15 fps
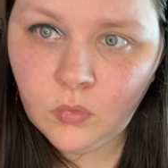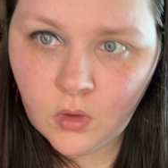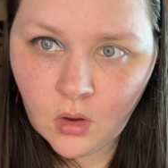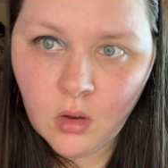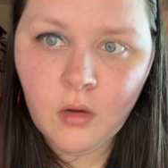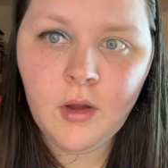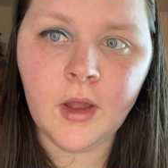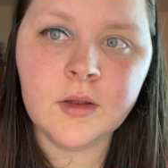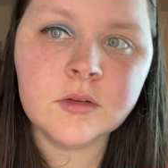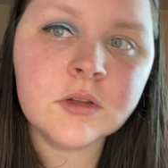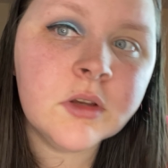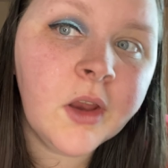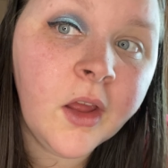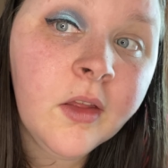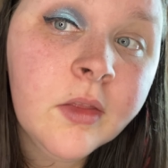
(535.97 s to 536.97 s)
Okay, so
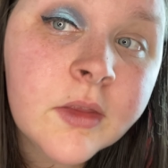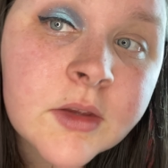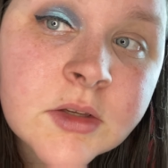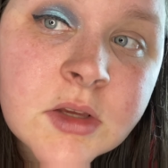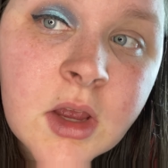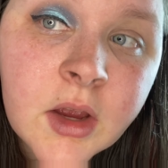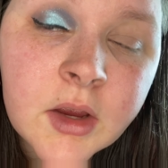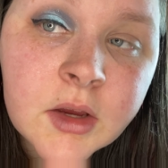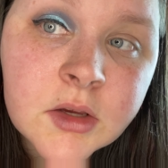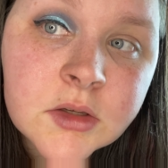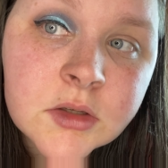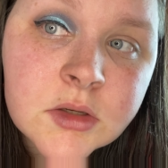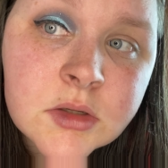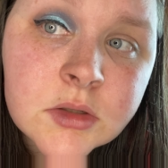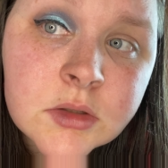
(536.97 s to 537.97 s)
now that this eye
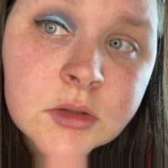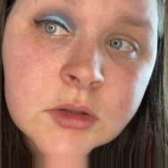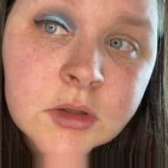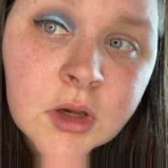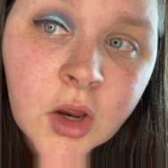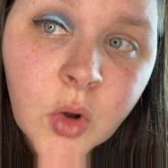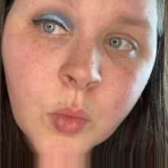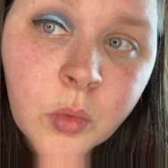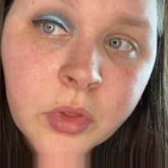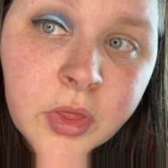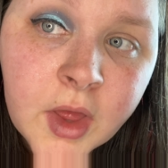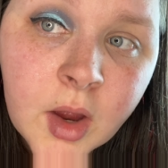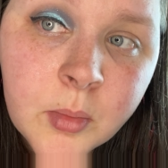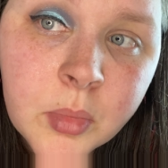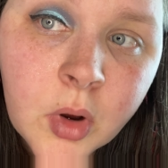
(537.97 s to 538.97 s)
is done with
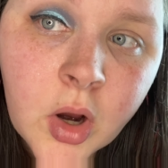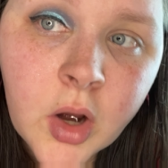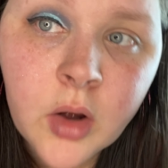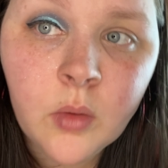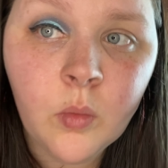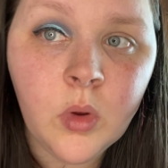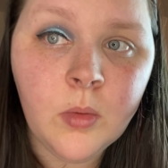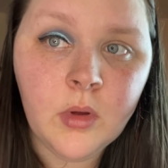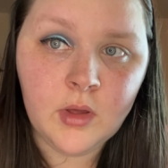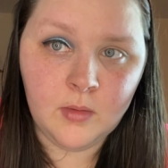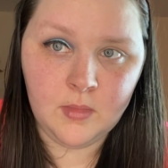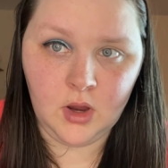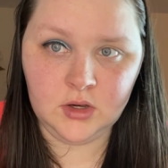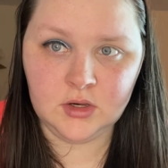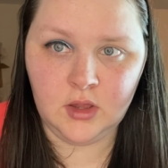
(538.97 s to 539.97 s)
that part, we will come
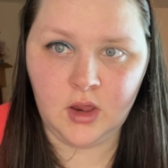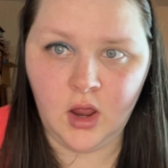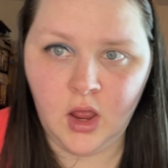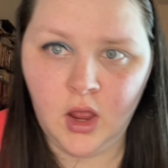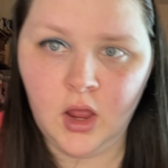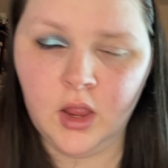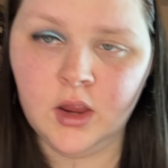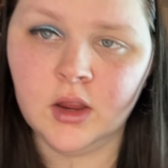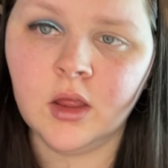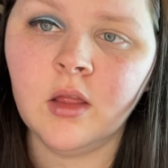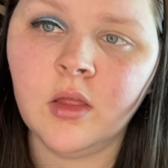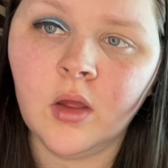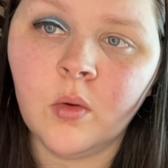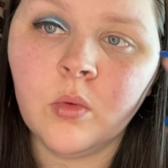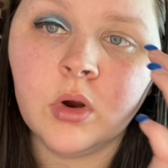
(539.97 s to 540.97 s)
back to that eye and
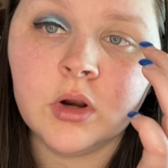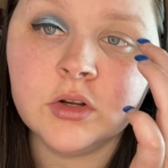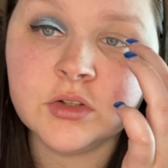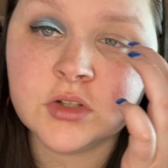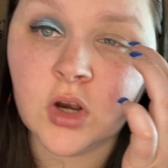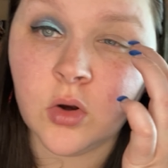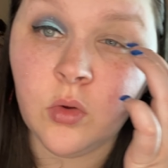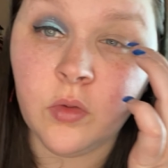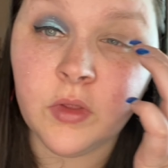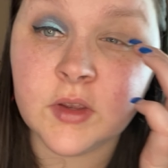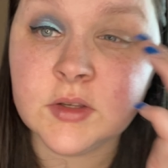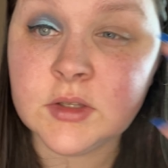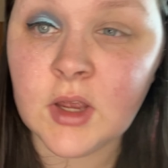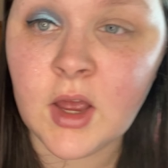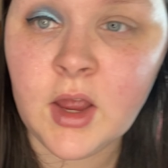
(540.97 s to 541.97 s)
then we're gonna start on
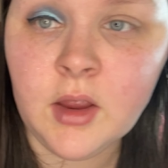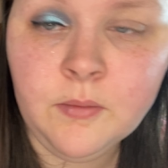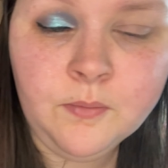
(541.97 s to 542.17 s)
this eye.